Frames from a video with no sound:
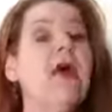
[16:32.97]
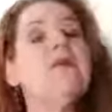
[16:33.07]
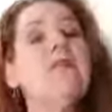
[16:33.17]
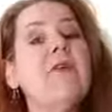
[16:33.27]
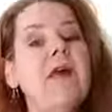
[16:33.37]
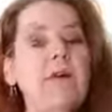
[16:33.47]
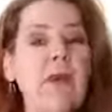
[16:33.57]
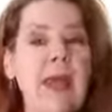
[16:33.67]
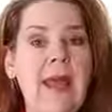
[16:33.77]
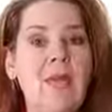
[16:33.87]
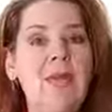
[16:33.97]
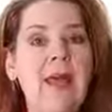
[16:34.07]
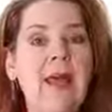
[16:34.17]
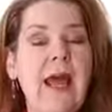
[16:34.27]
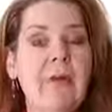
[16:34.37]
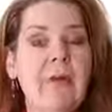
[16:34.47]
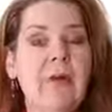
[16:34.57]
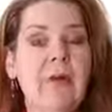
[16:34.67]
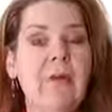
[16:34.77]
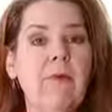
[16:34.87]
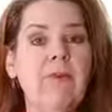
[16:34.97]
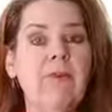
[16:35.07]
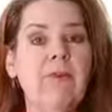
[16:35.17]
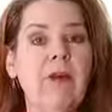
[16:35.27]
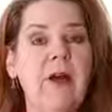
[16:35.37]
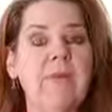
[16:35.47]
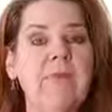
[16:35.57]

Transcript: so that you can check capillary refill time.